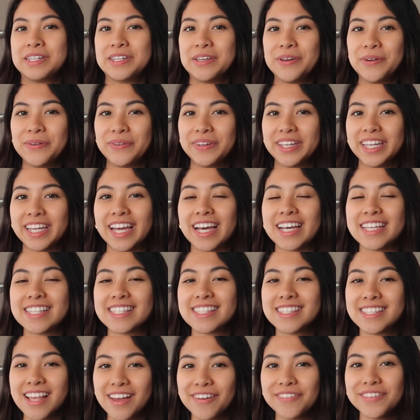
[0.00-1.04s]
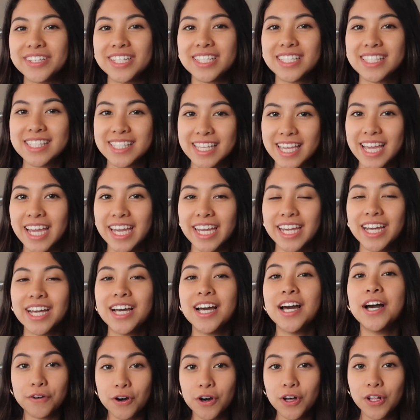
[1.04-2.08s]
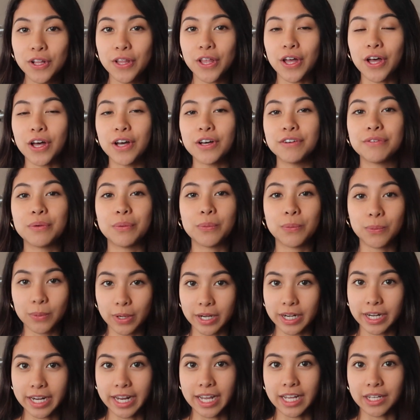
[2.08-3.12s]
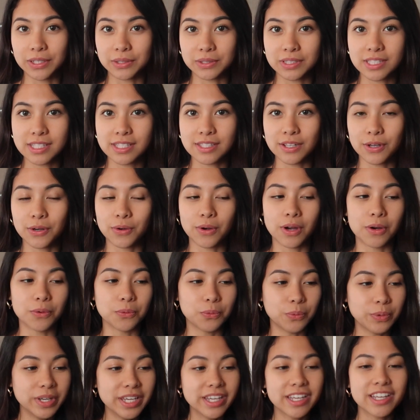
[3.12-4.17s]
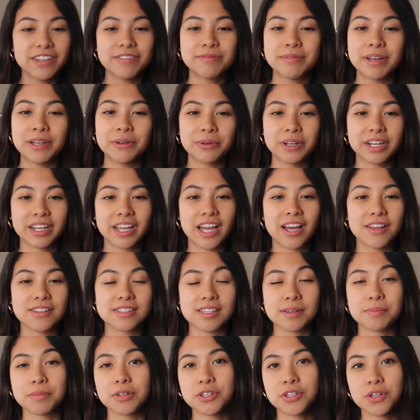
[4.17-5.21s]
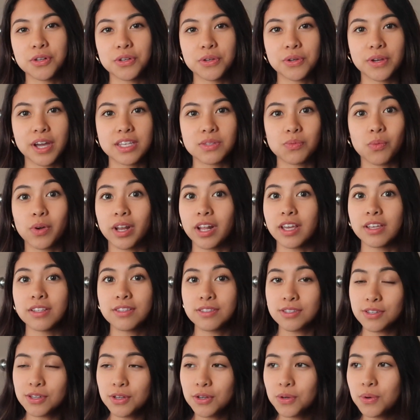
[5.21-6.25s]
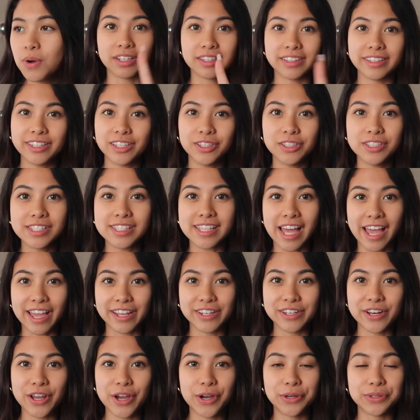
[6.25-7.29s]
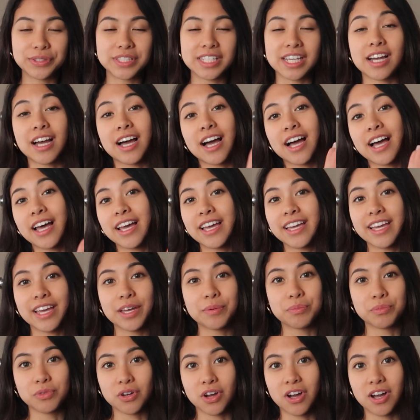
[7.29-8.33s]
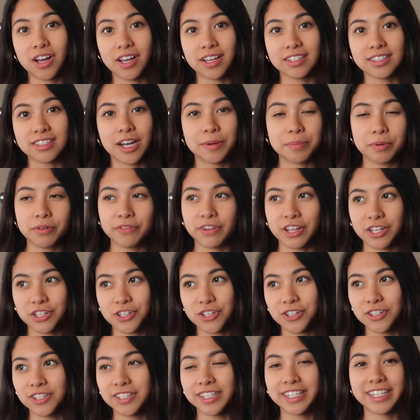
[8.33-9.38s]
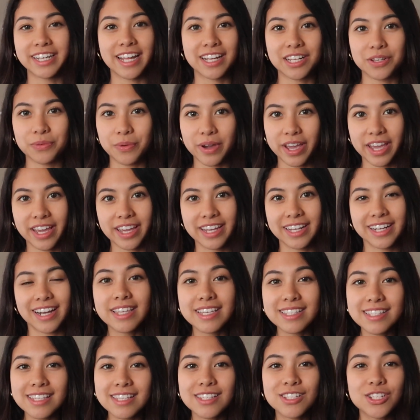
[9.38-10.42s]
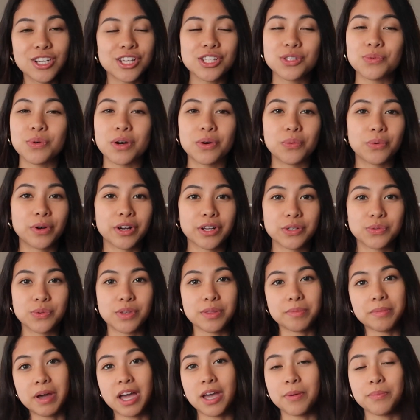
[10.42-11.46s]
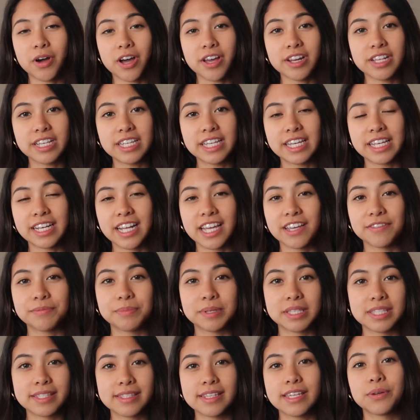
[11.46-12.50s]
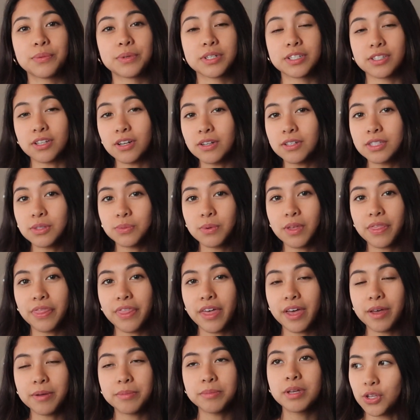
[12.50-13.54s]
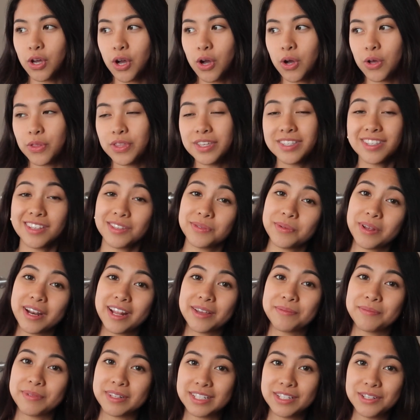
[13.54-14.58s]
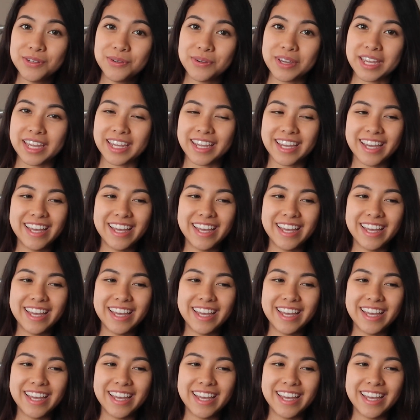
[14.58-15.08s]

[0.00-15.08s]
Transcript: doing a seven day full of workouts. So a week of my workouts, I'm gonna show you guys what I do. A little side note, I am not a professional in any way. This is just what works with my body and I've been seeing results with them. So this is what I've been doing.